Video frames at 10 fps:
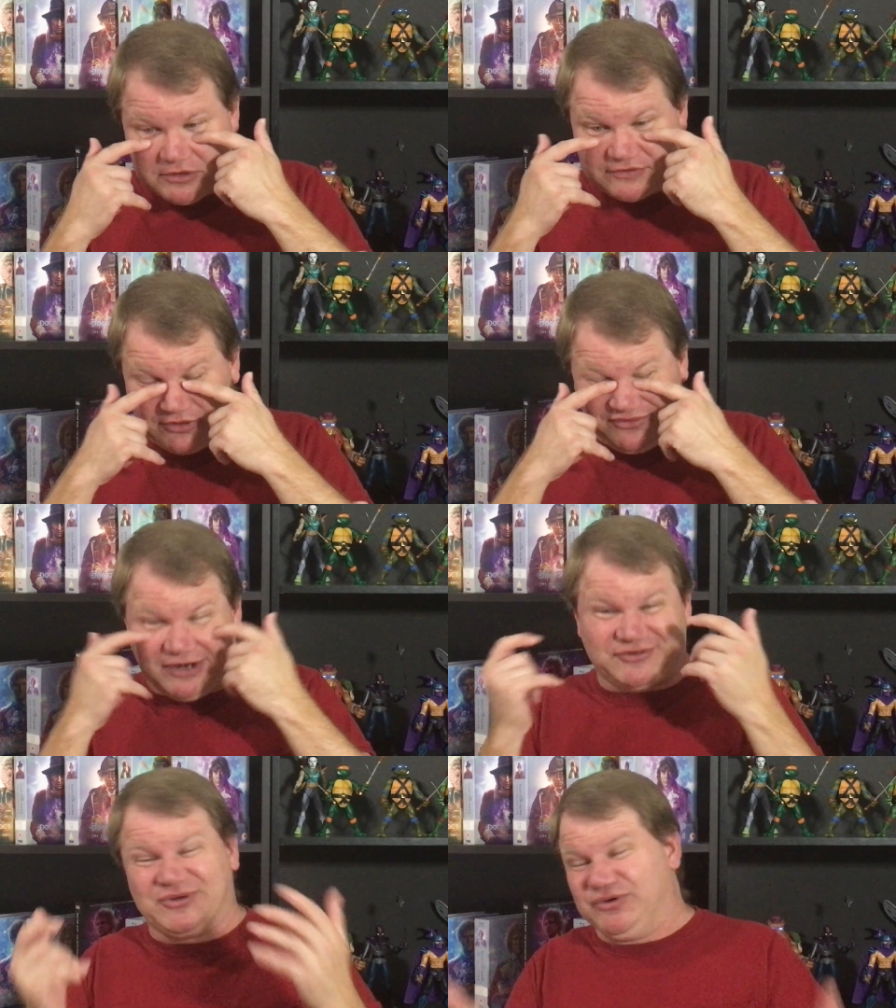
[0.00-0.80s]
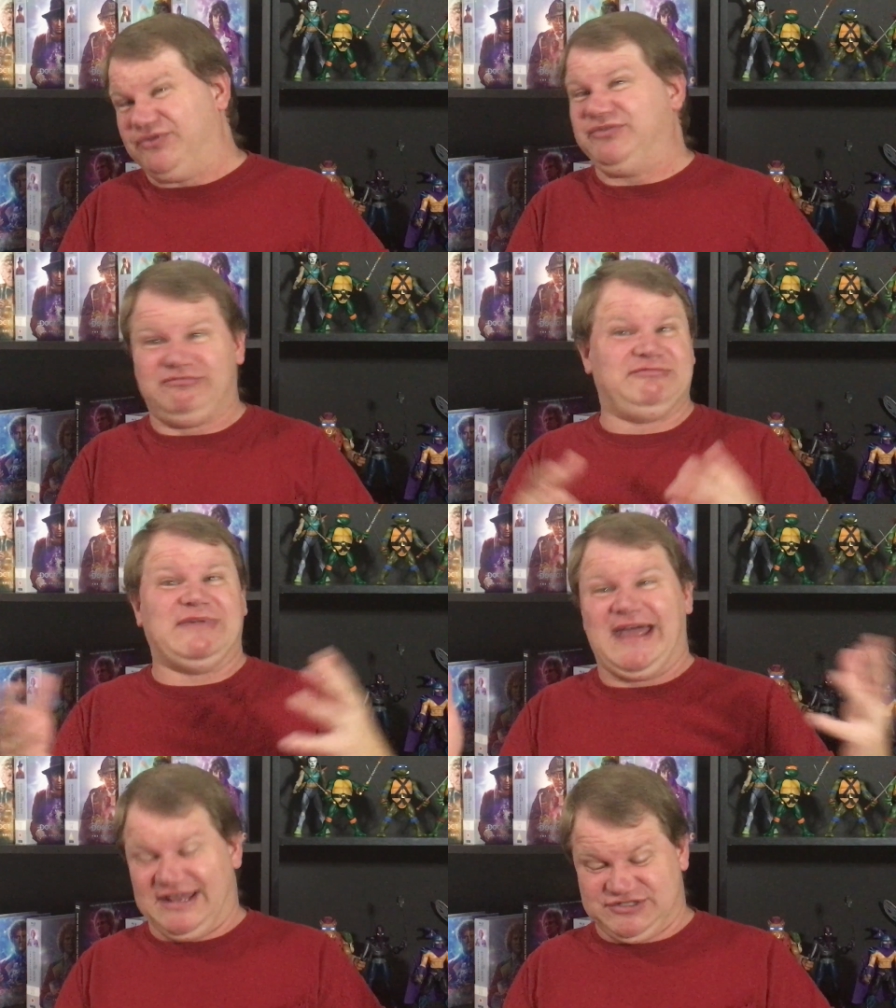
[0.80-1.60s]
So Doctor Who
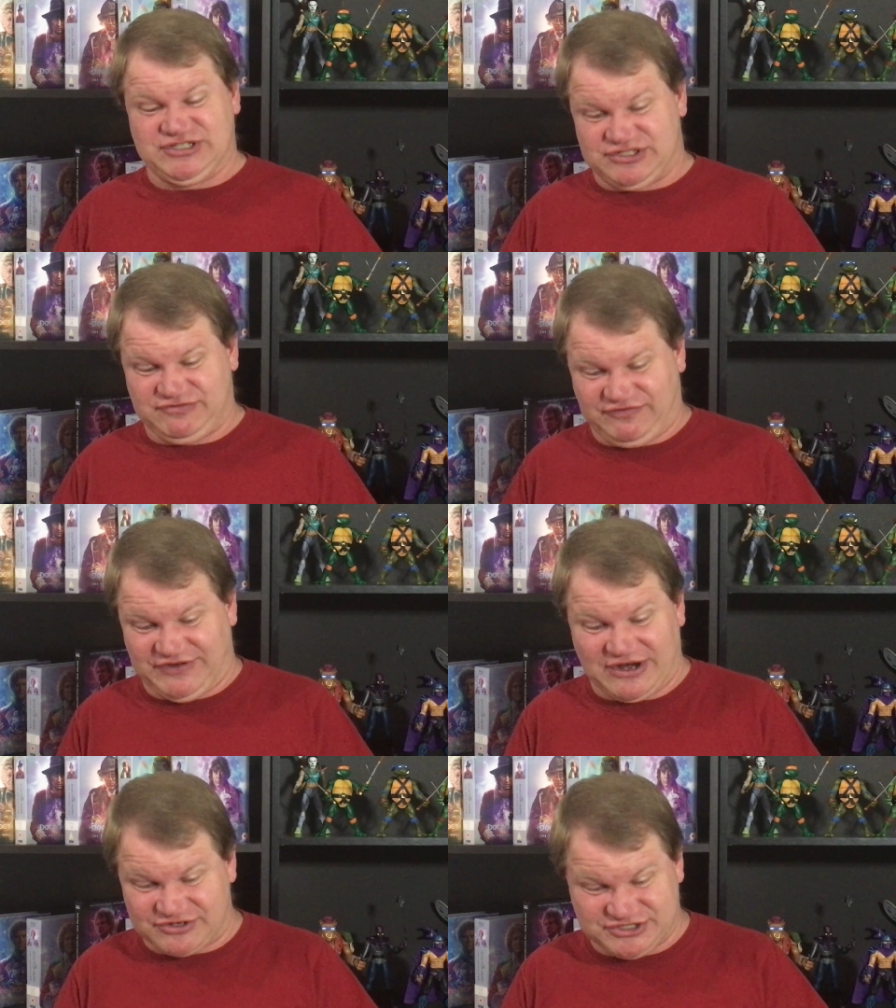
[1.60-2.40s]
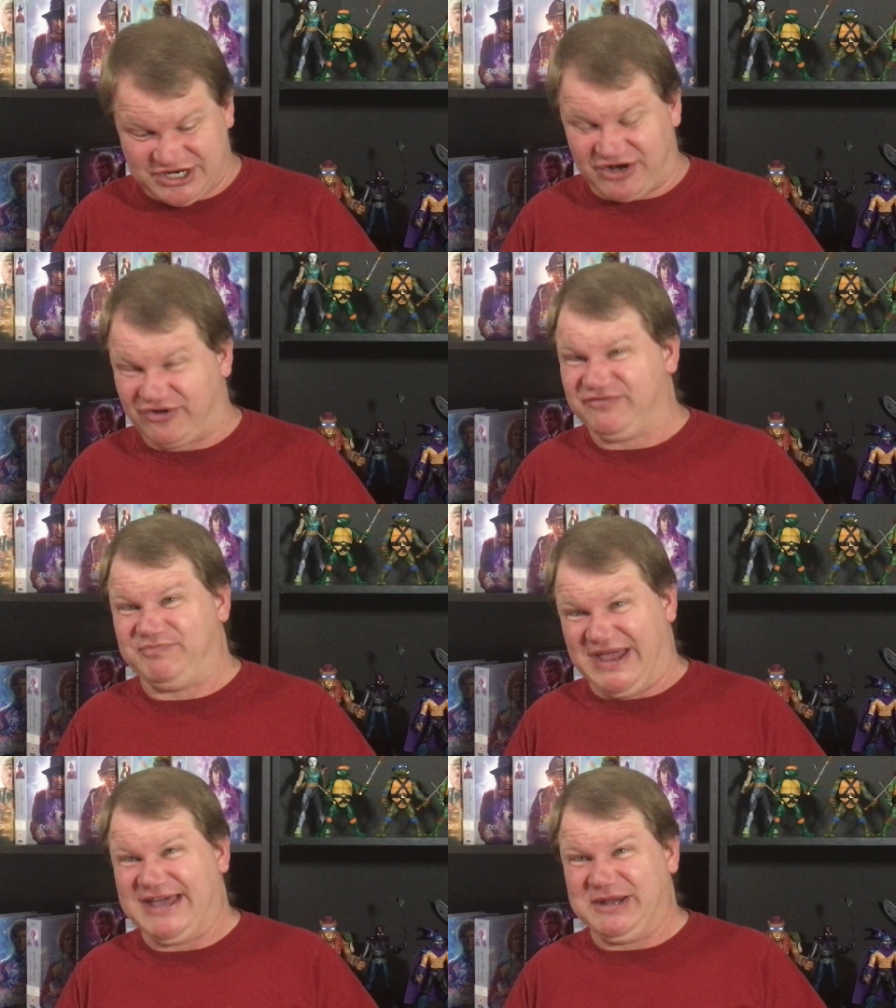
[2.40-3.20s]
has its fair share of
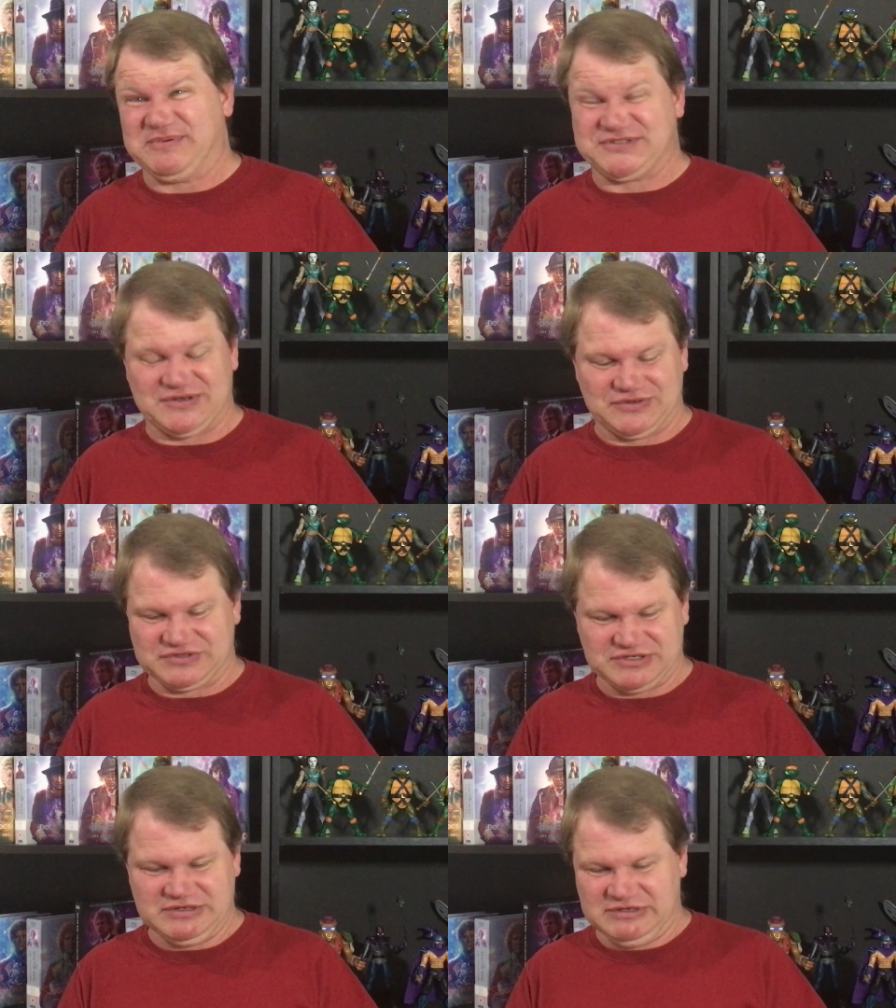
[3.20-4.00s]
bad episodes.